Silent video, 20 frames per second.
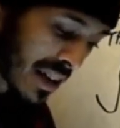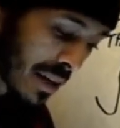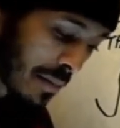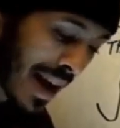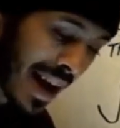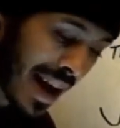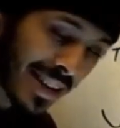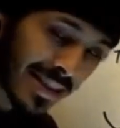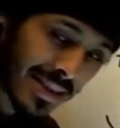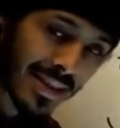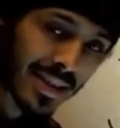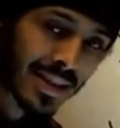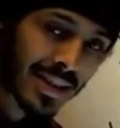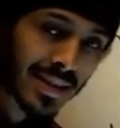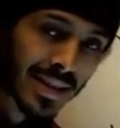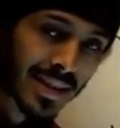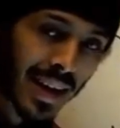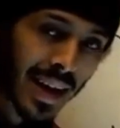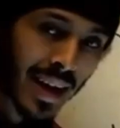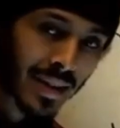capacity
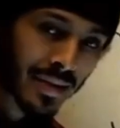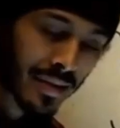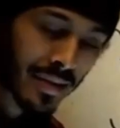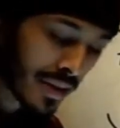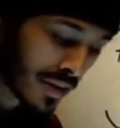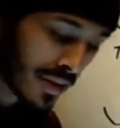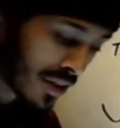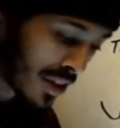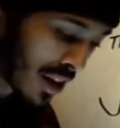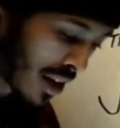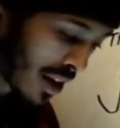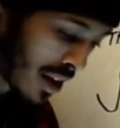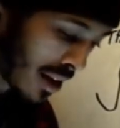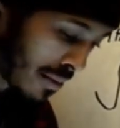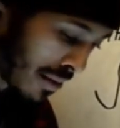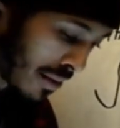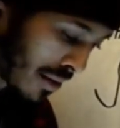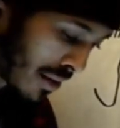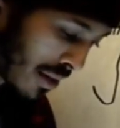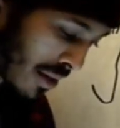to handle this job.